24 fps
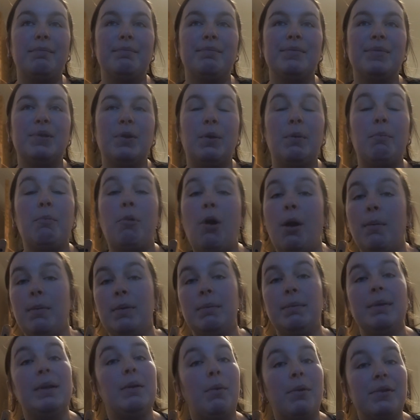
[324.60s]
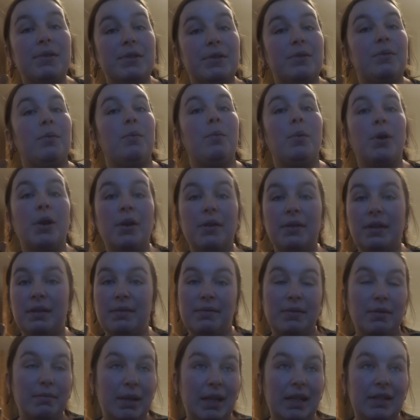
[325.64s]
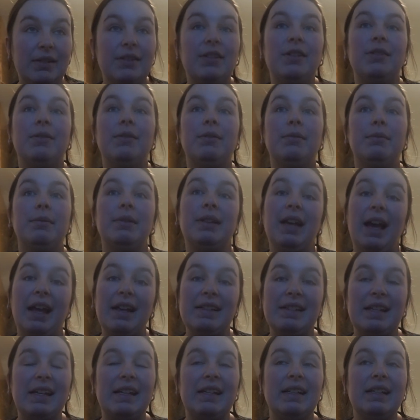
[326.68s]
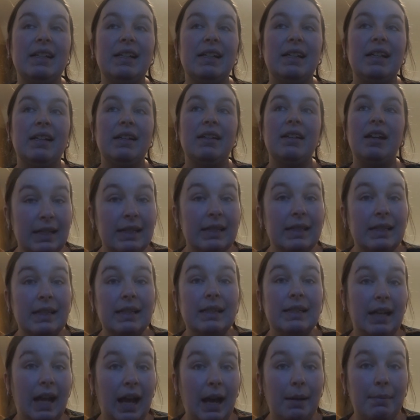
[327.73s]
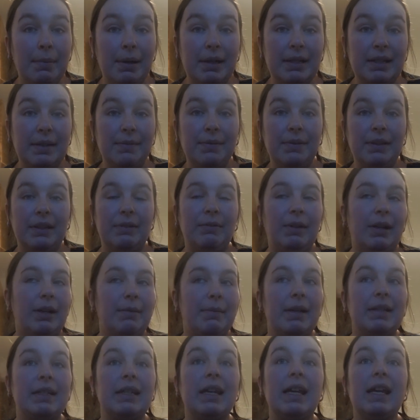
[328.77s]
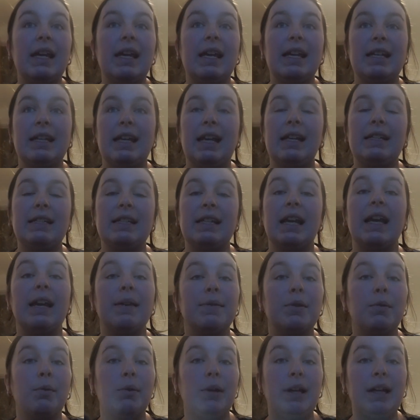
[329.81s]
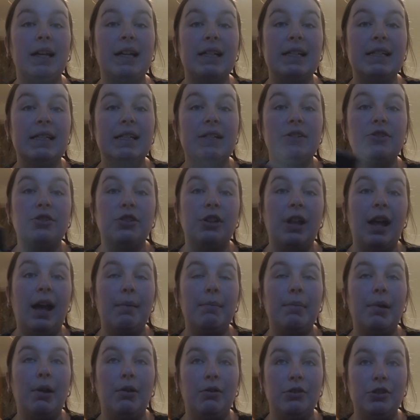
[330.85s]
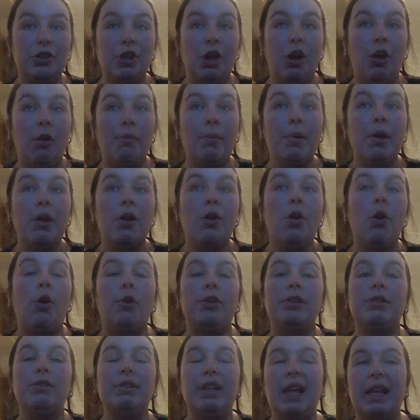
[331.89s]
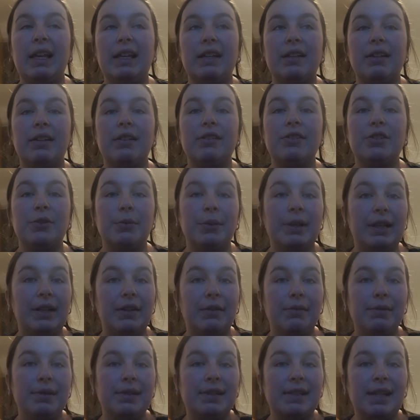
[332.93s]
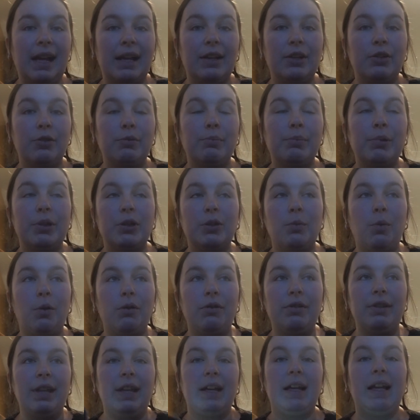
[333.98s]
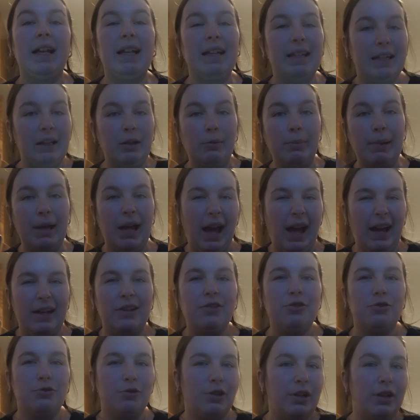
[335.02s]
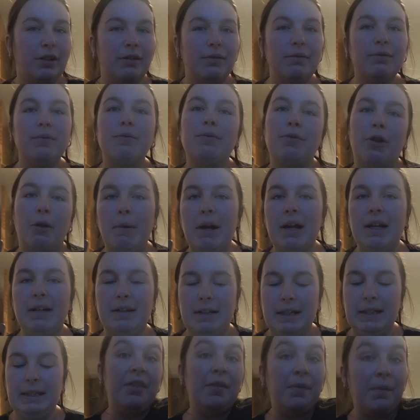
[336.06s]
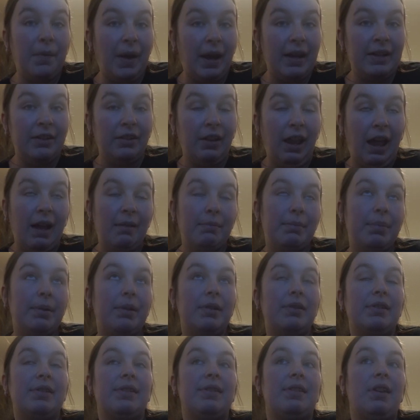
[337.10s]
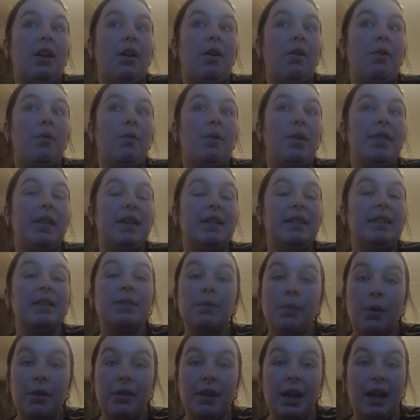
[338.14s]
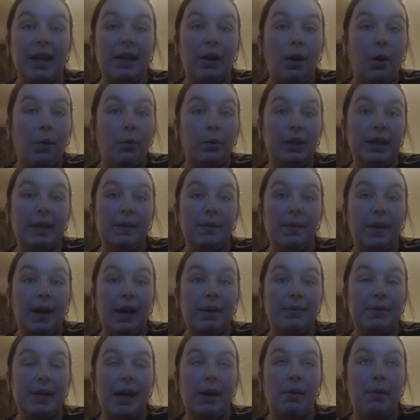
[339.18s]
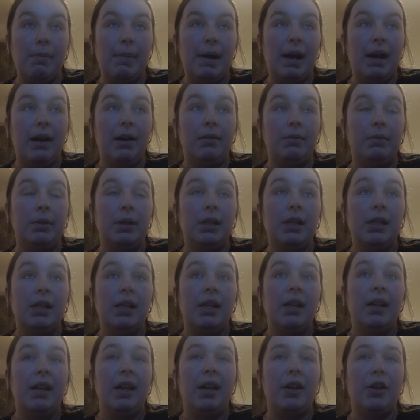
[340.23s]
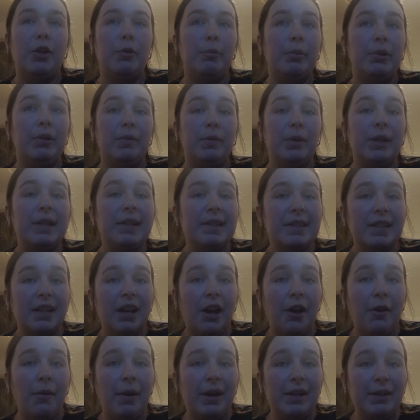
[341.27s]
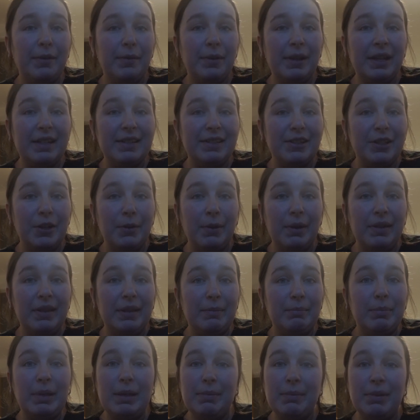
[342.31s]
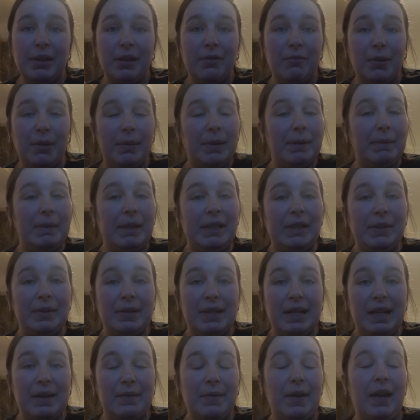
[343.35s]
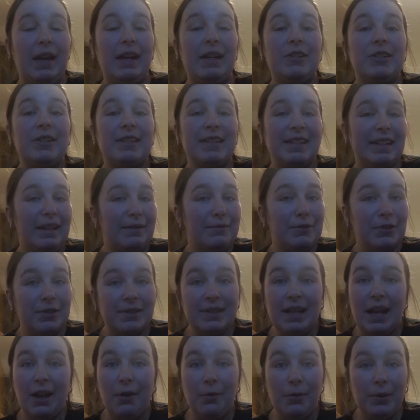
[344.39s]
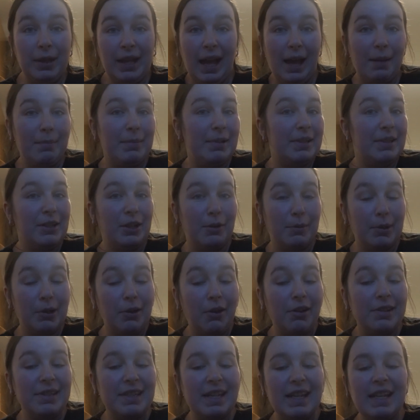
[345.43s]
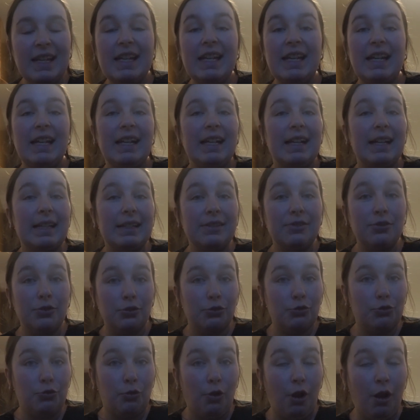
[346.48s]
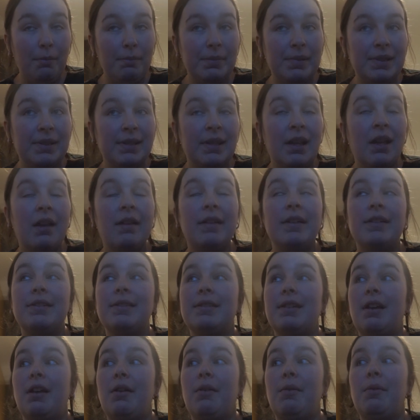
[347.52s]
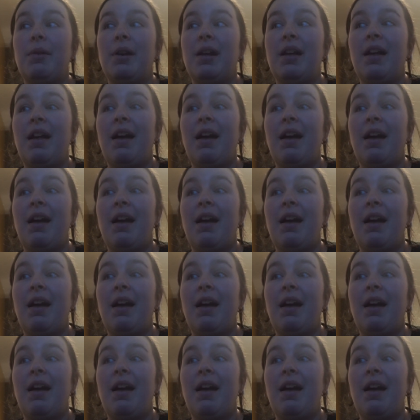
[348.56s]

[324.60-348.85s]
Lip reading: So it probably wasn't worth it for me to get it. It is a decent app. I definitely recommend getting it if you want like an additional app on top, or you like Duolingo style but you want like a little bit extra from it. And the final app, so this is one that I only found out about a couple of weeks ago. I don't think it's new. I think people have probably been using it for ages and I've just only happened to come across it, is Drops. So